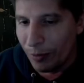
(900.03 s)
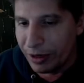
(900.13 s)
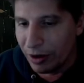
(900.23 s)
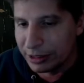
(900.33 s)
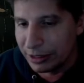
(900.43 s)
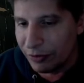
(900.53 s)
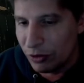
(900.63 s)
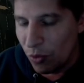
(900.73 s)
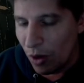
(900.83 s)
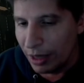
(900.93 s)
because if
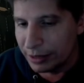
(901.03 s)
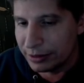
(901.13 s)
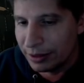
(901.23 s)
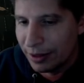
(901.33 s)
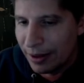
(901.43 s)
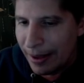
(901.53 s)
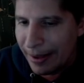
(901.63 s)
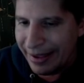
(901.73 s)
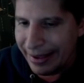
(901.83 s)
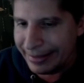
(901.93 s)
you want
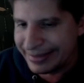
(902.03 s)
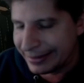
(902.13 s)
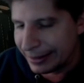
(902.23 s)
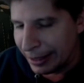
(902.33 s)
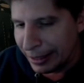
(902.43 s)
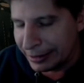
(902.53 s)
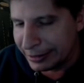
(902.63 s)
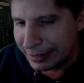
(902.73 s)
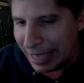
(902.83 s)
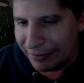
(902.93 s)
his
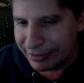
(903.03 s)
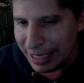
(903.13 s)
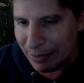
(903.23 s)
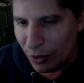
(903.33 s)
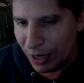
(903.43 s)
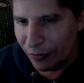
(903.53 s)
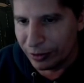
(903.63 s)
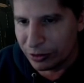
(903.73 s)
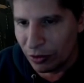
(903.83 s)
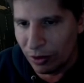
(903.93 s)
staff slam, whatever
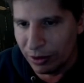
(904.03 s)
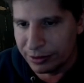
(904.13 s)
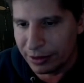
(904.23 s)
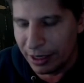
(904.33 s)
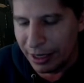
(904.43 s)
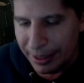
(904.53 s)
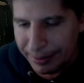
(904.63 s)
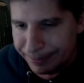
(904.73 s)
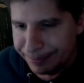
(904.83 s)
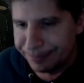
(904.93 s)
it's called,
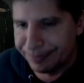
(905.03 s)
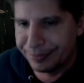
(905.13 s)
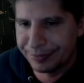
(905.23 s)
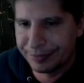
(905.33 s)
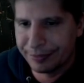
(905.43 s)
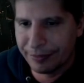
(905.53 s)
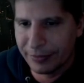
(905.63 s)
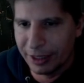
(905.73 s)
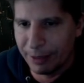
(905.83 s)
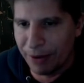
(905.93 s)

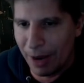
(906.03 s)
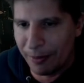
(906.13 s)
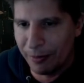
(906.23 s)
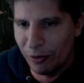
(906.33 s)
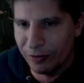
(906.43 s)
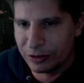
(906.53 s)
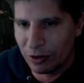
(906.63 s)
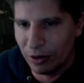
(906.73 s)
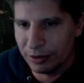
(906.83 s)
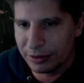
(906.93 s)
the proper move is
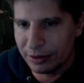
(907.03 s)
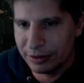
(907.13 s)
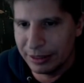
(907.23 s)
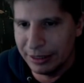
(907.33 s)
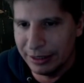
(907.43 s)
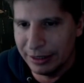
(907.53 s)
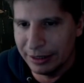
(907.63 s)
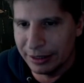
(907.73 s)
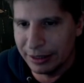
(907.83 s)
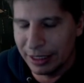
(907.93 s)
called
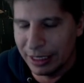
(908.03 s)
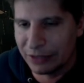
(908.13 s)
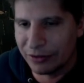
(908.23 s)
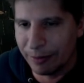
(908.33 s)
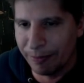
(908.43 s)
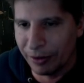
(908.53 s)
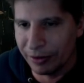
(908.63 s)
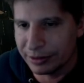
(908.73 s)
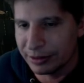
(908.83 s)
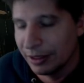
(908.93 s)
the electric
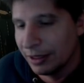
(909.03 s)
burst.